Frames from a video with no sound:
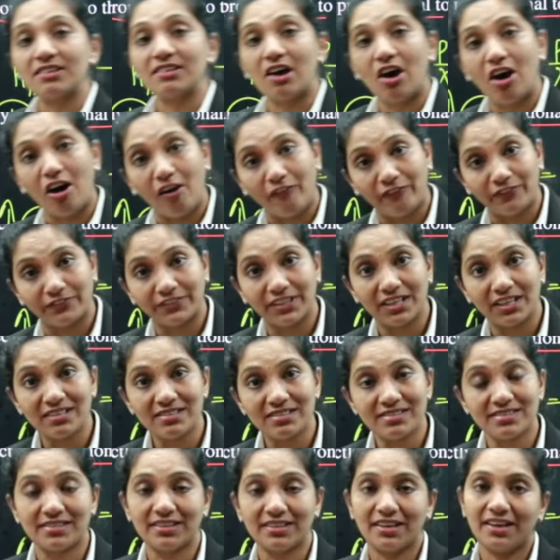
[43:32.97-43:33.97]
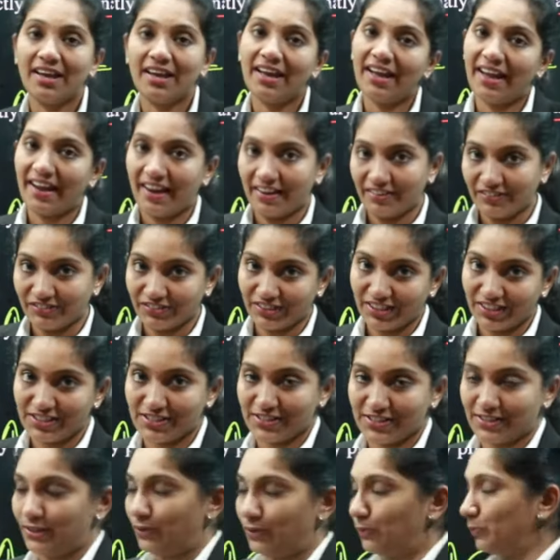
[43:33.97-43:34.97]
of this
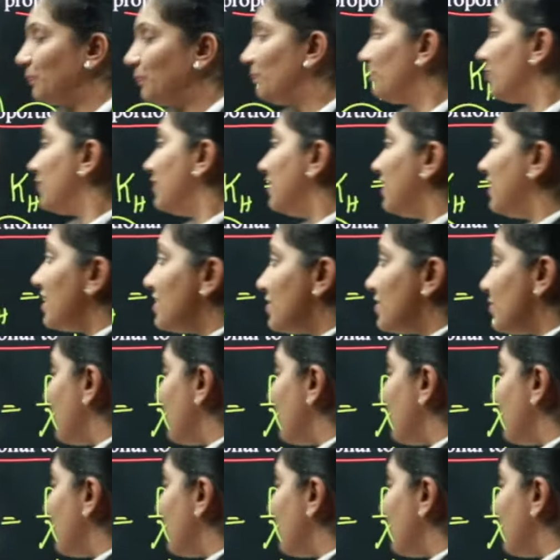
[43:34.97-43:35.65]
Henry's law. That's